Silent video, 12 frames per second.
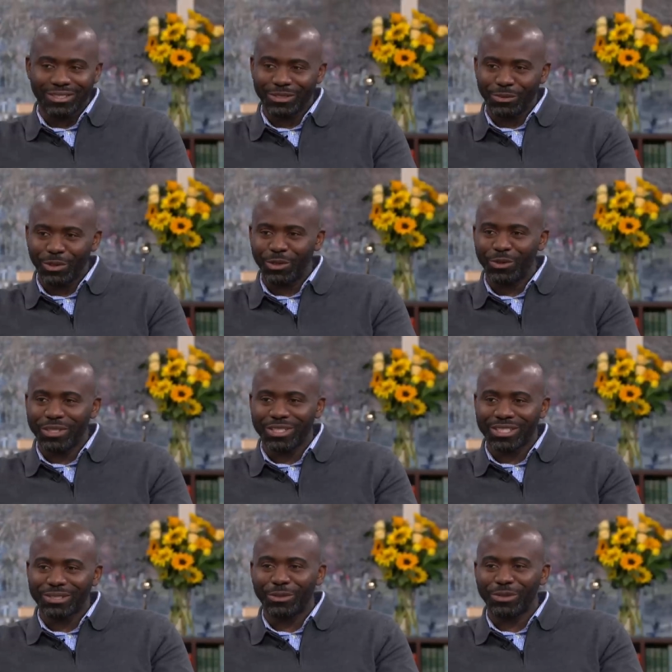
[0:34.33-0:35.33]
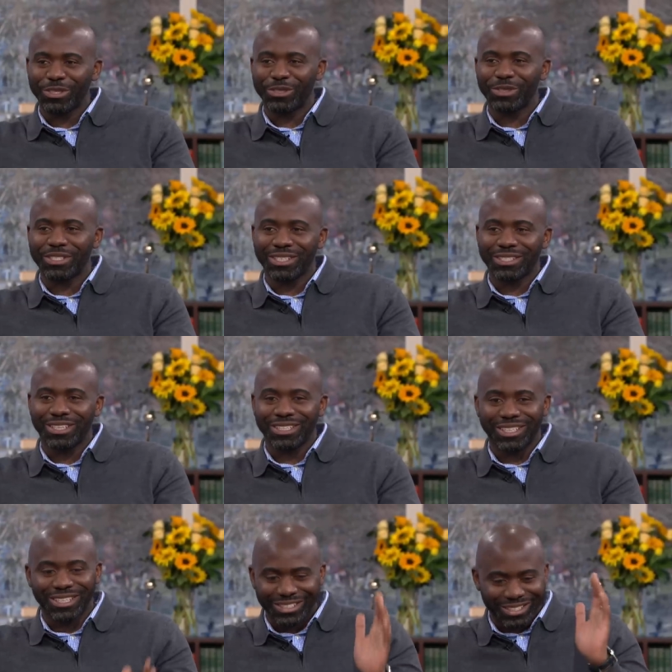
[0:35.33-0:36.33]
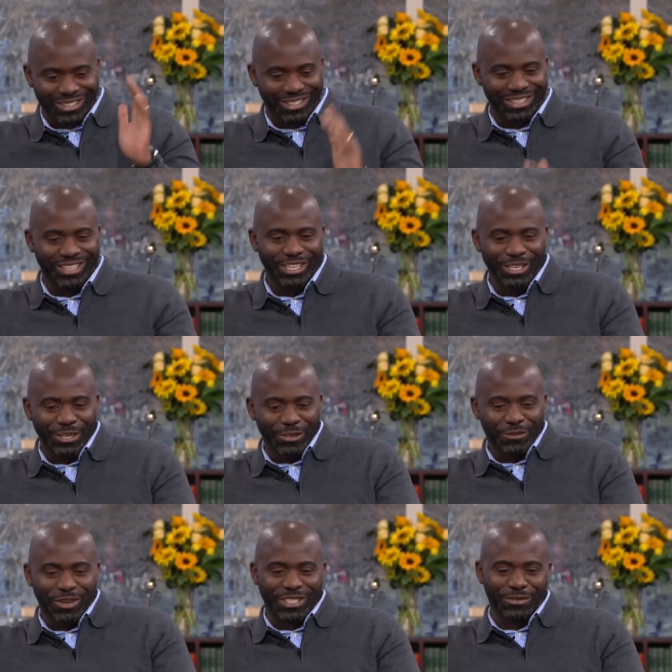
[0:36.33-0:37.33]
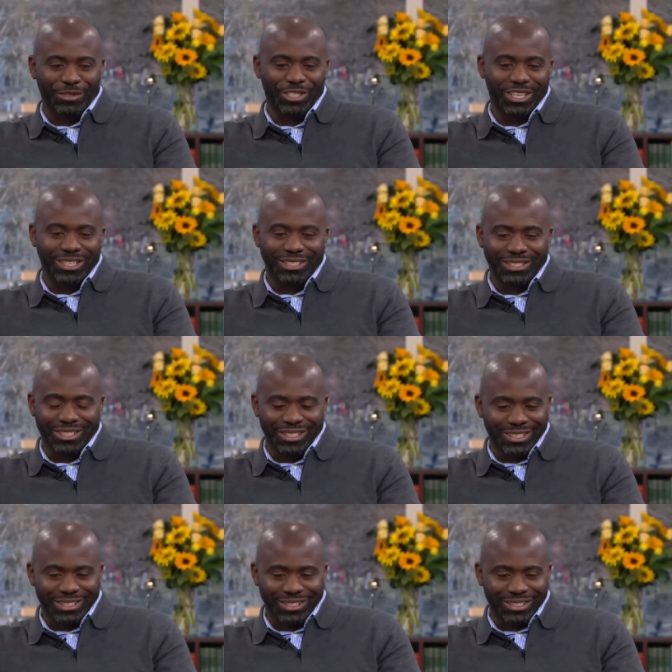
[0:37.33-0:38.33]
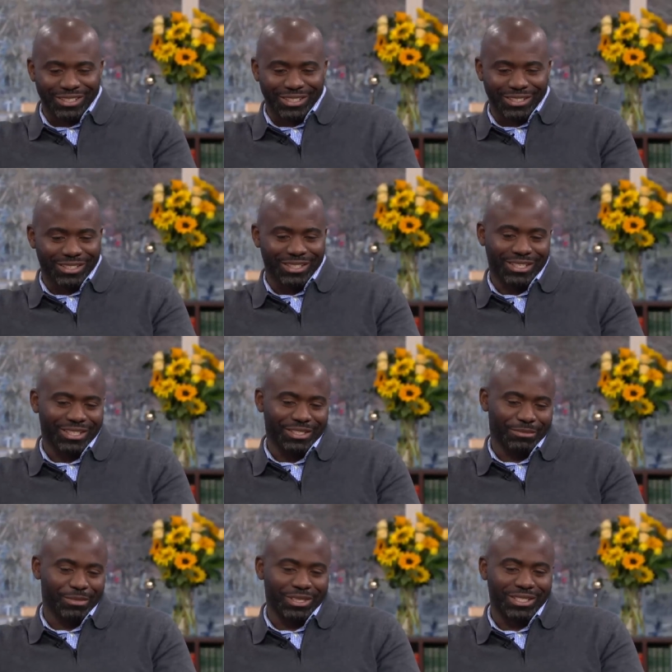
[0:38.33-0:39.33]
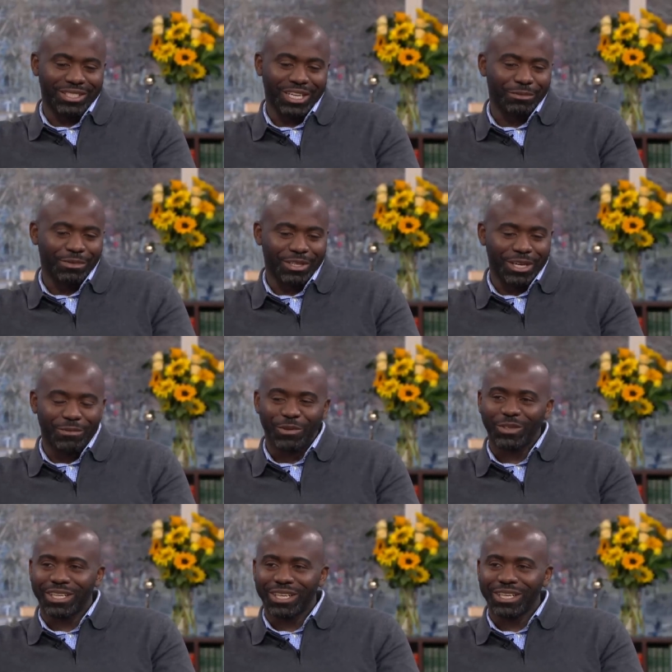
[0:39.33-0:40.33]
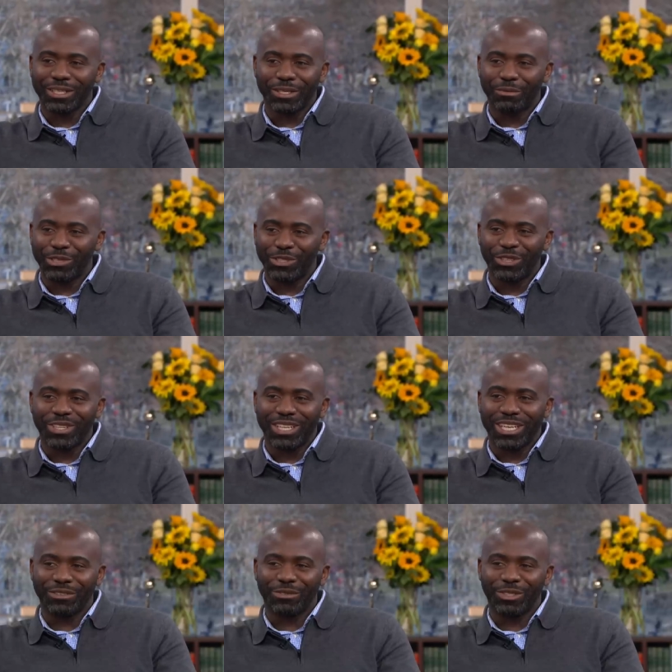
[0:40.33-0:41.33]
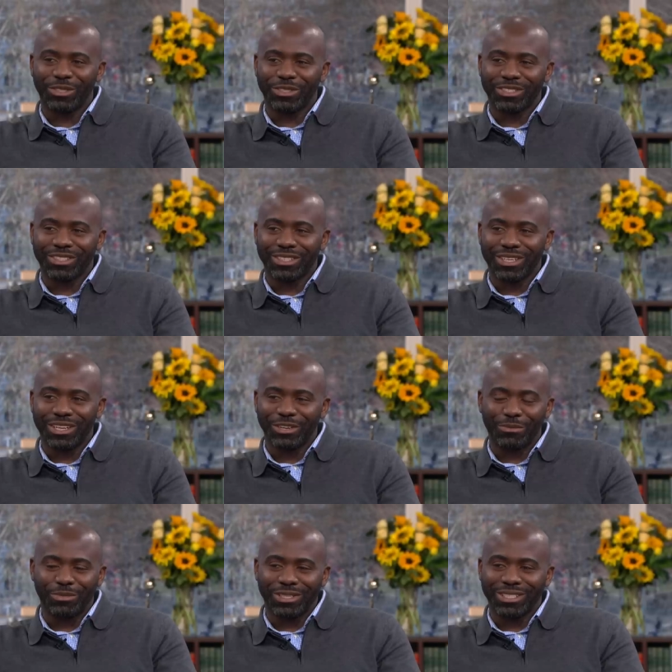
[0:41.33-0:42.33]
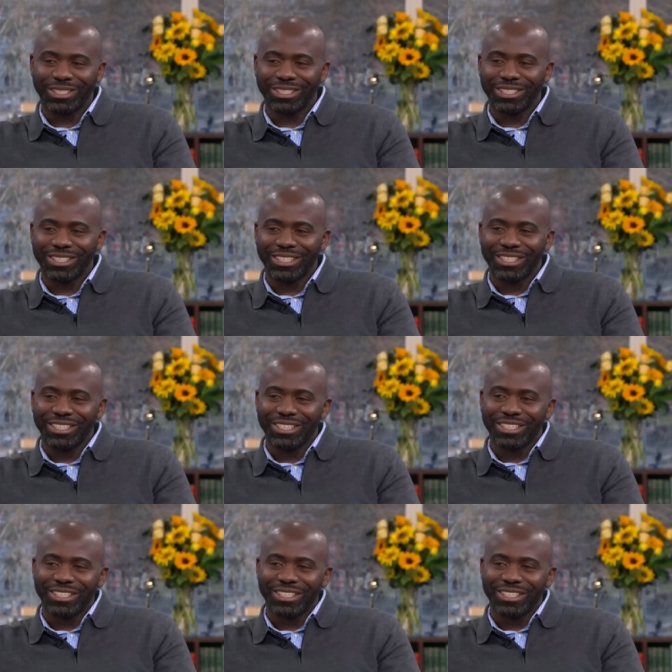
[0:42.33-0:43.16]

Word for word: whirlwind experience, you could say, 10 years. and. In things have changed. Uh, I said that many times. I'm okay. I'm enjoying life, you know, so I can't complain. What